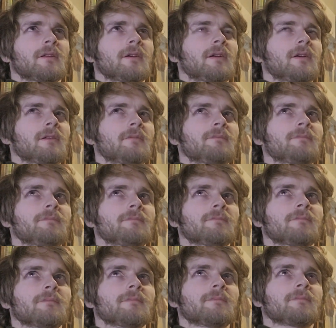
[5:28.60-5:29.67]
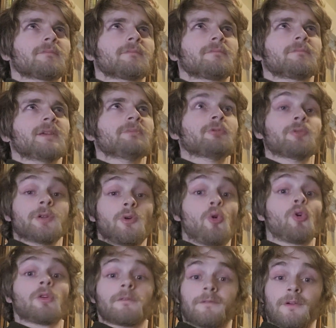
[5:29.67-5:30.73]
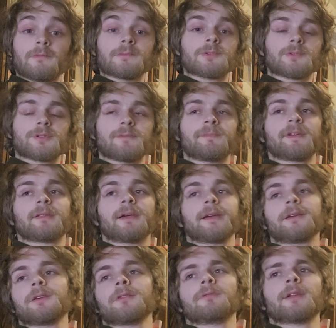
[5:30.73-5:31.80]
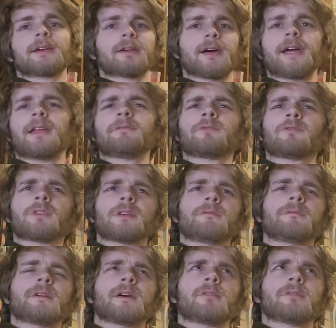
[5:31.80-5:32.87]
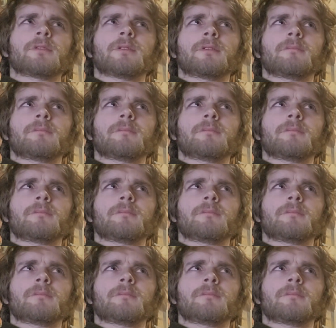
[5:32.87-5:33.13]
um people in horror films or something, like like I never really found